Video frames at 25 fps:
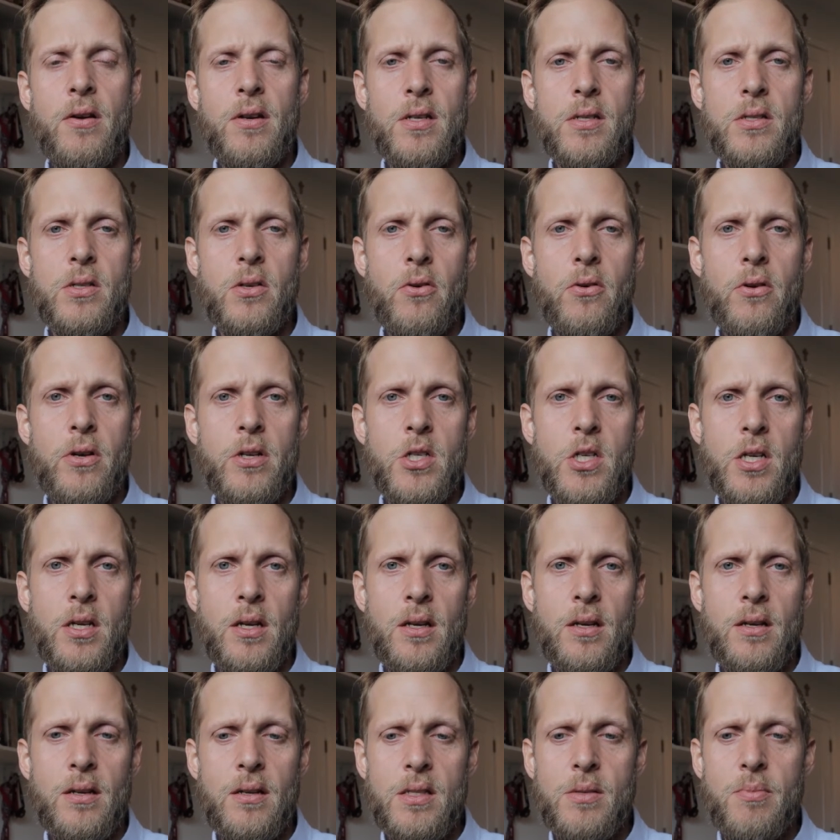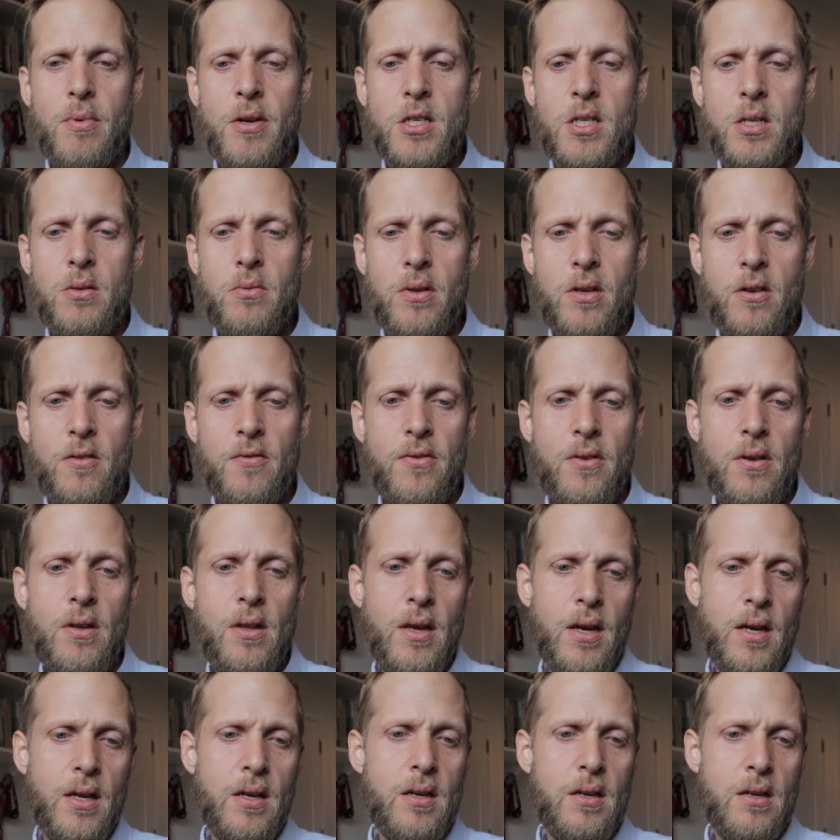discouraging, especially when you feel
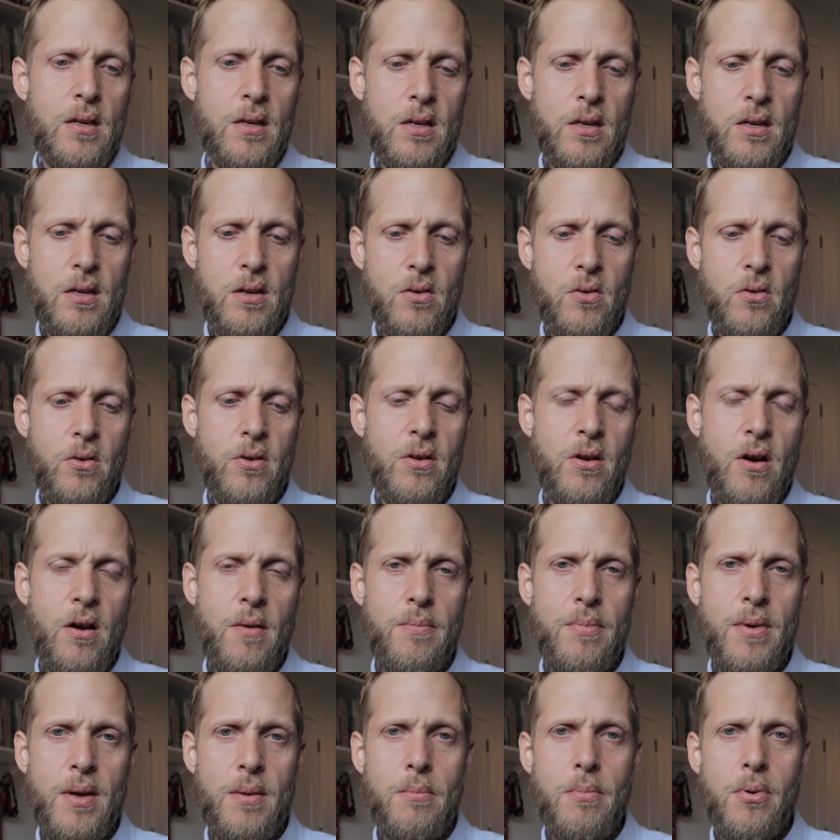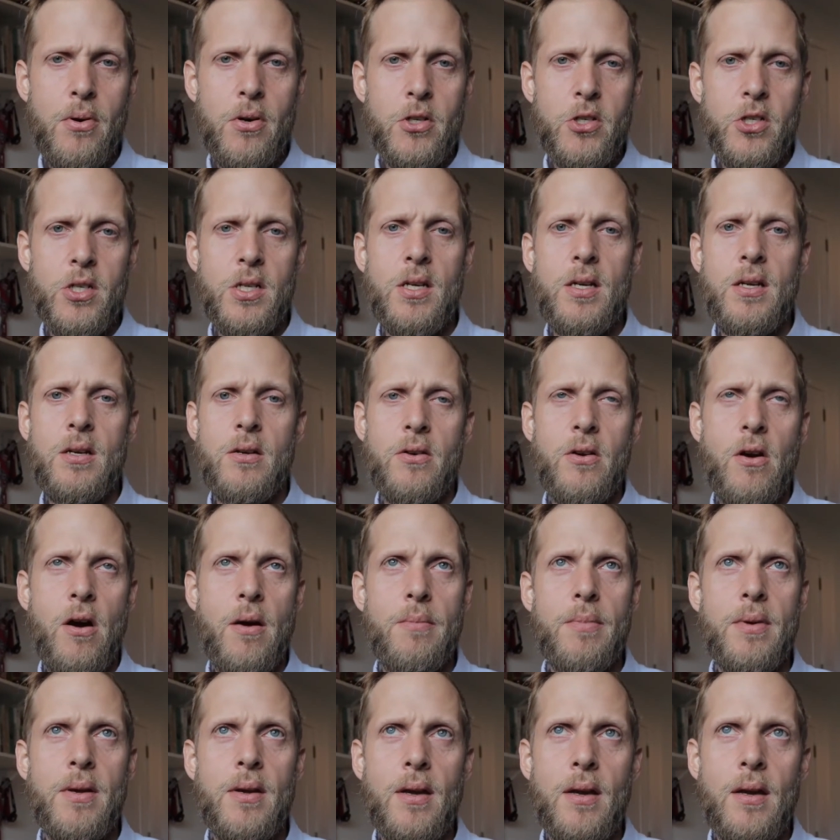like, you're not being pushy, you're
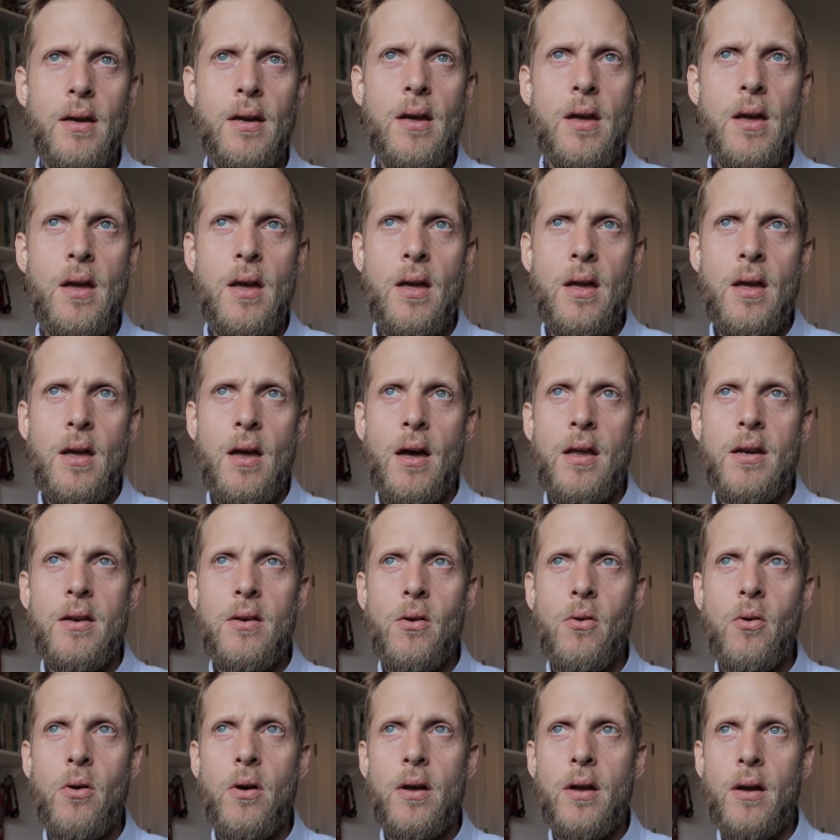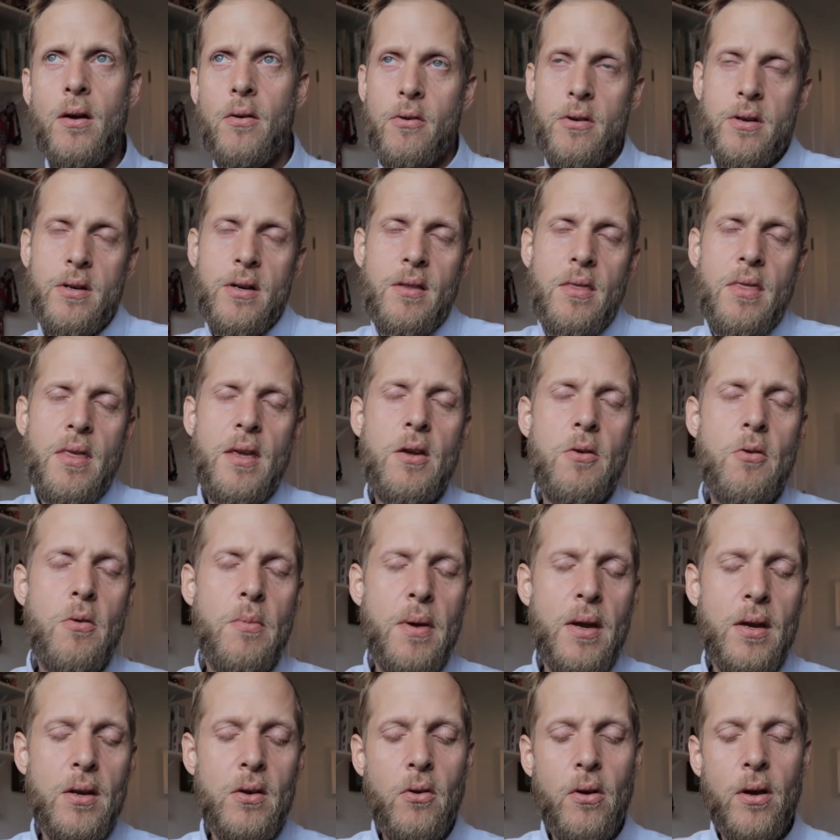not being annoying, or you didn't think you were
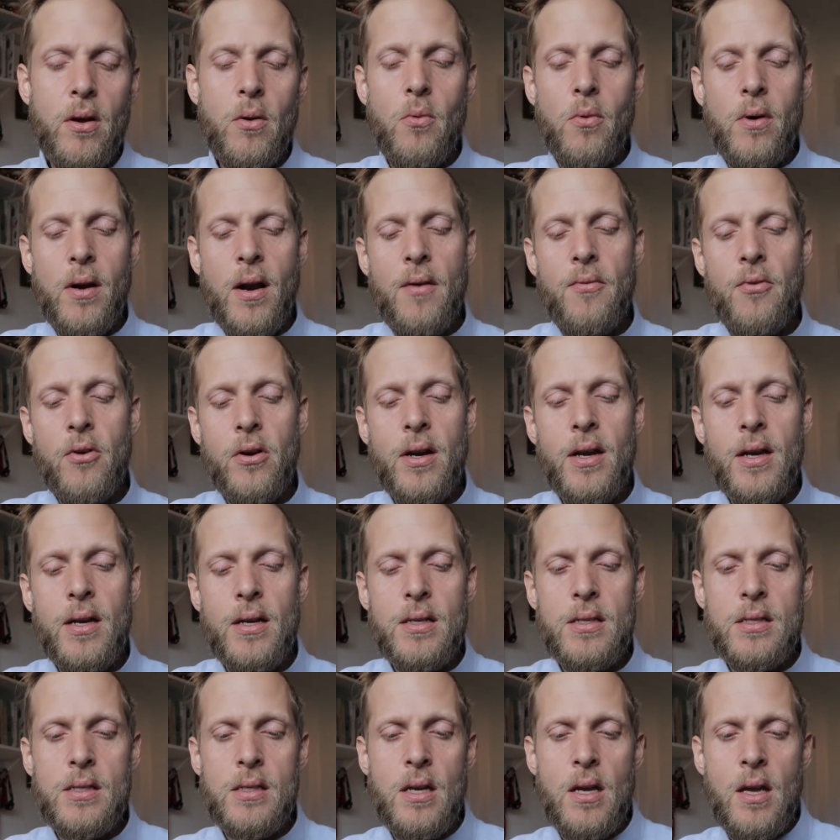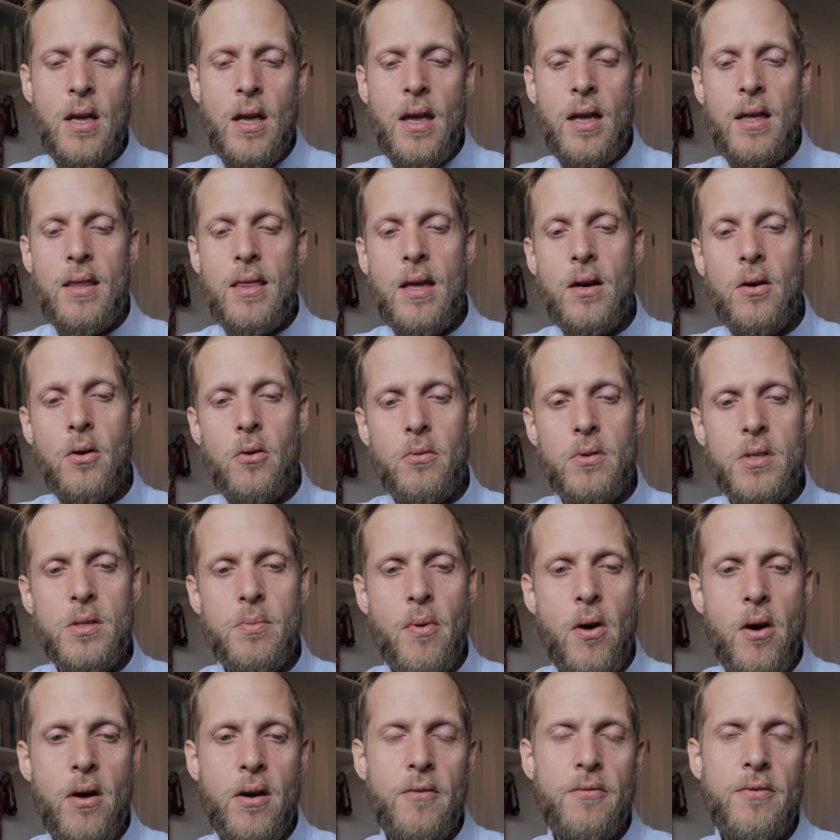being annoying, whatever it is, they don't
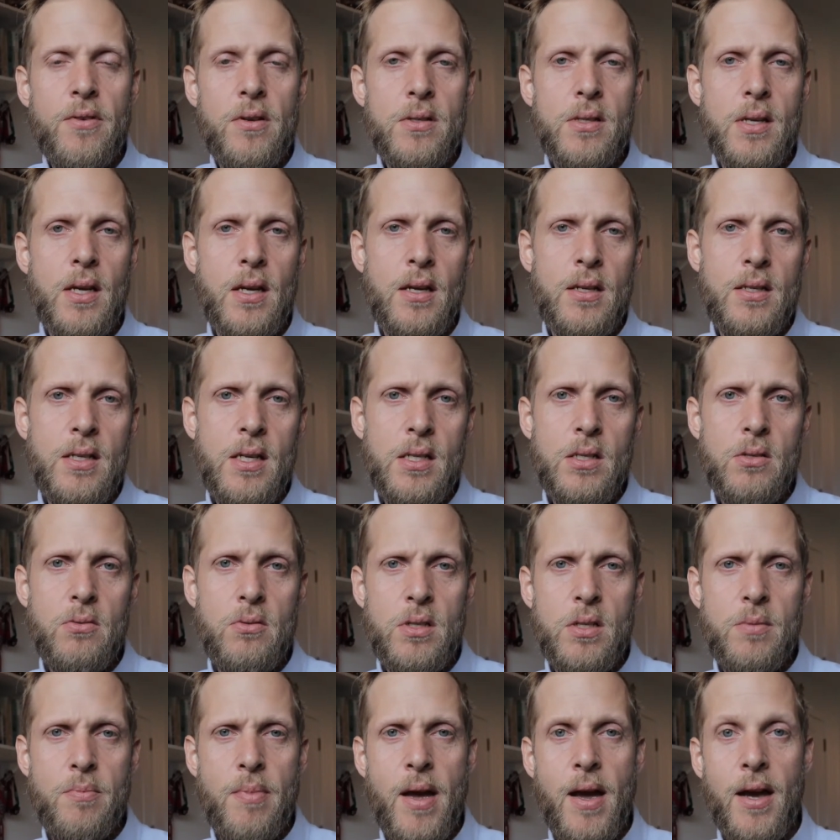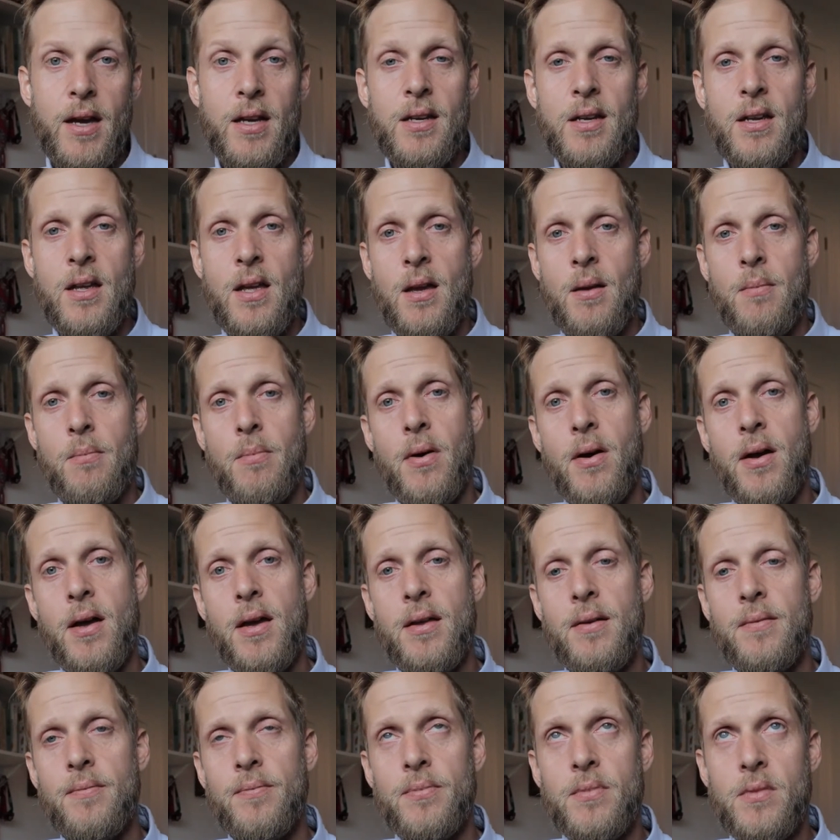respond. It feels like a disrespect.
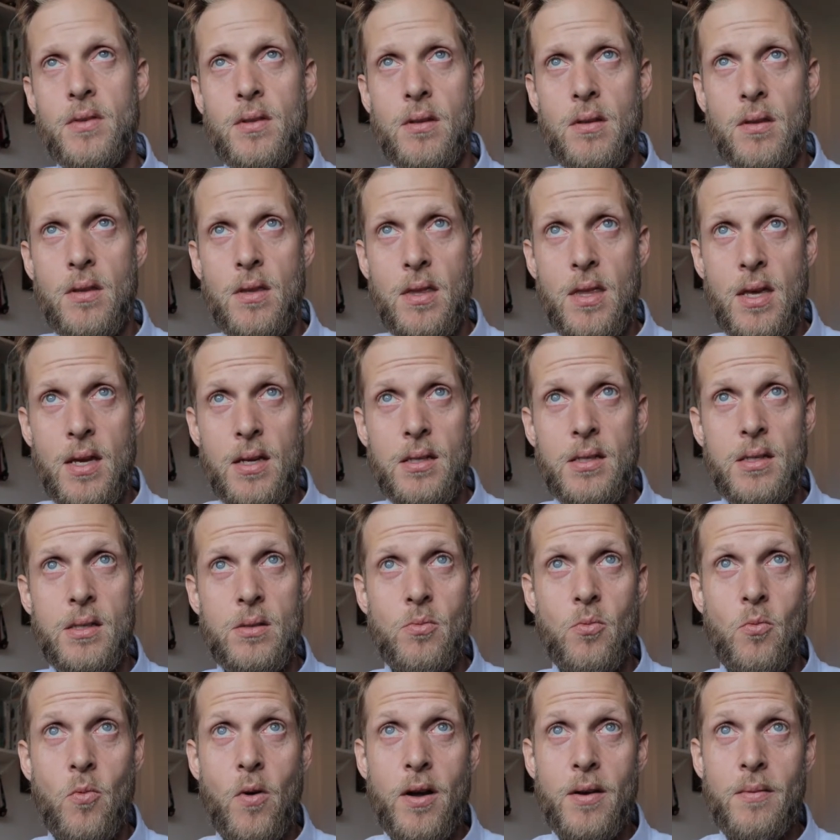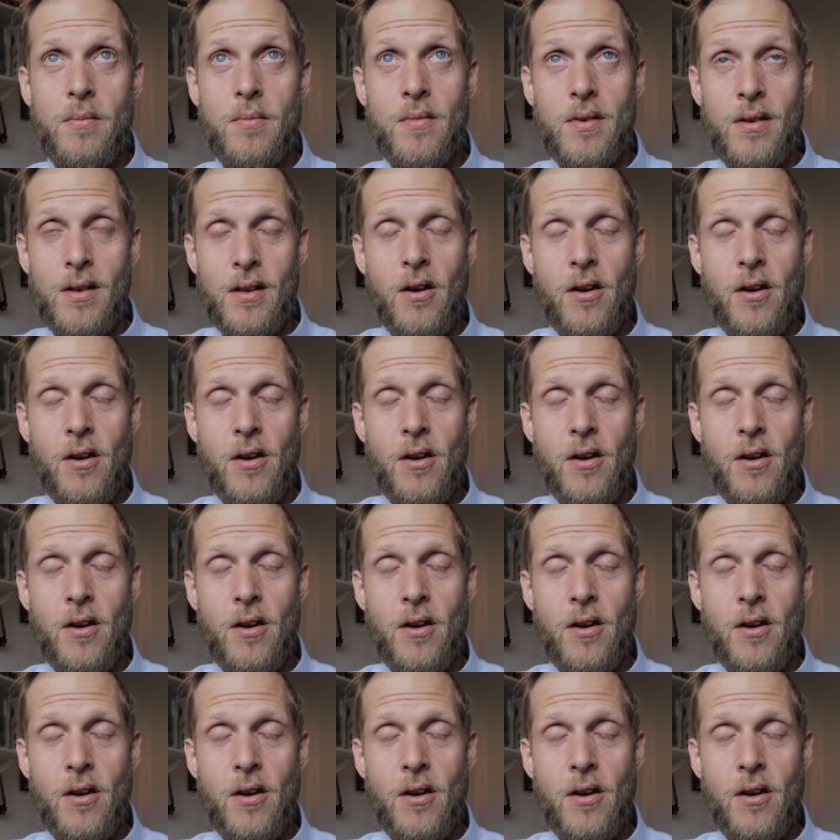But this one